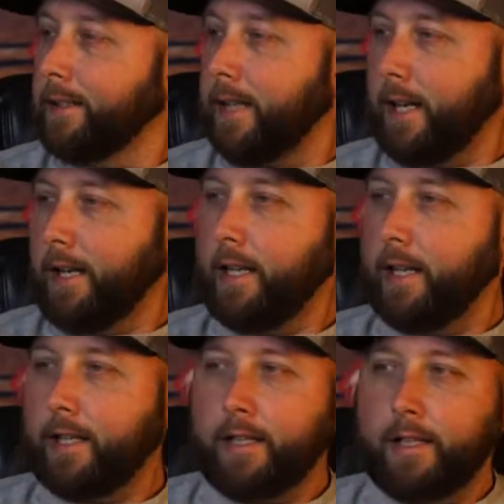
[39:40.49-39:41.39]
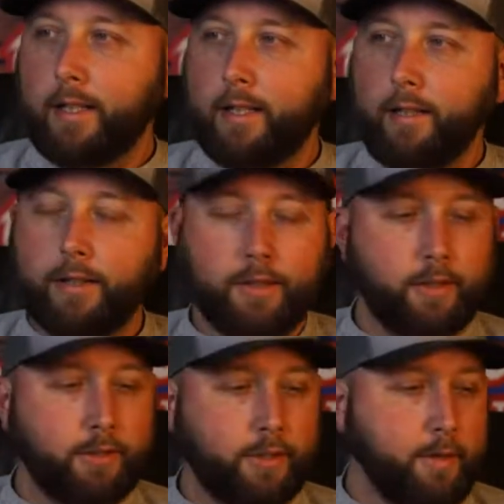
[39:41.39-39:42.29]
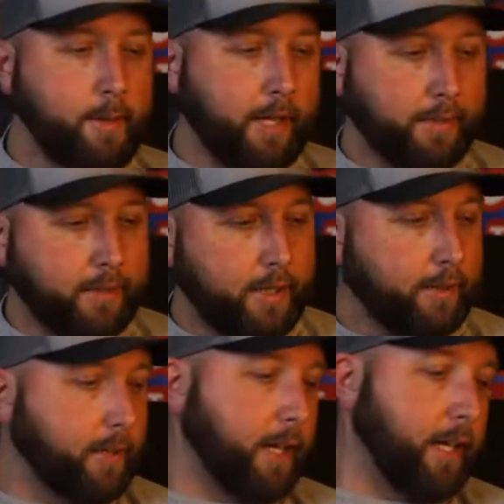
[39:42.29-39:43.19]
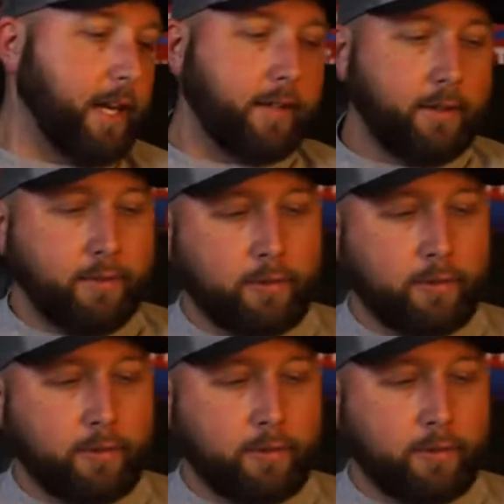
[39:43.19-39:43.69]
Kind of like G-Man says, got to get out there and